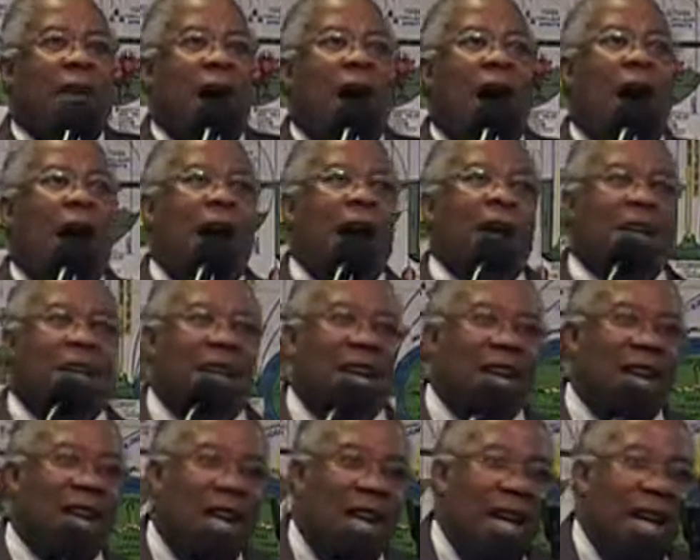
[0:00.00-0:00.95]
the heart
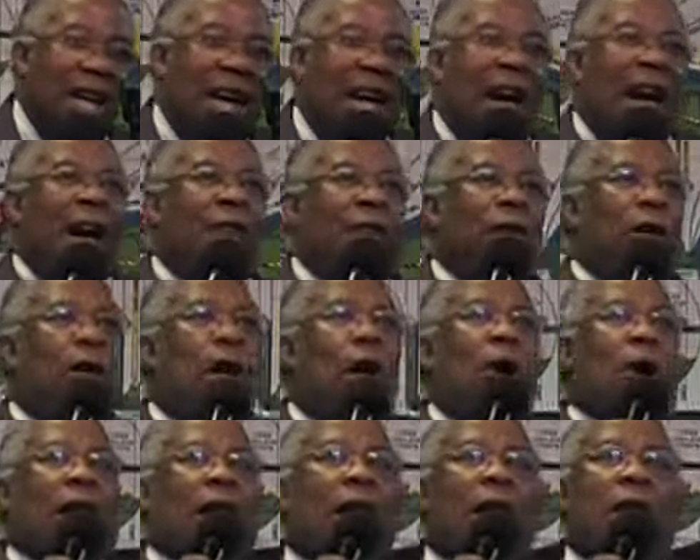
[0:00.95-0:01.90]
of
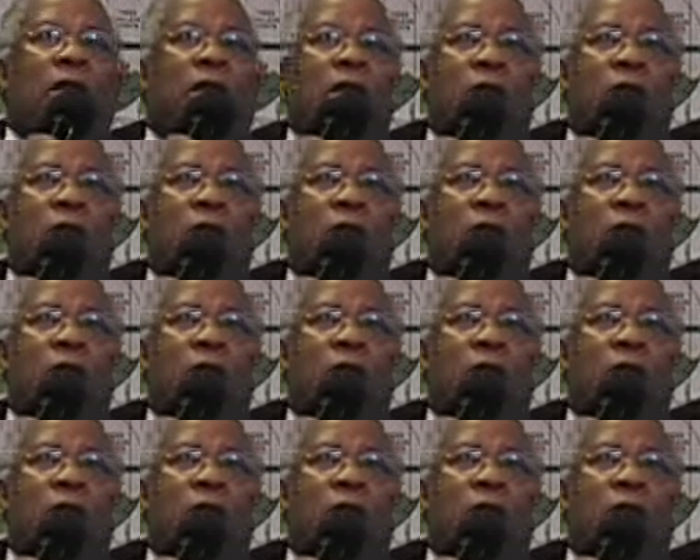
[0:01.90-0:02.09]
local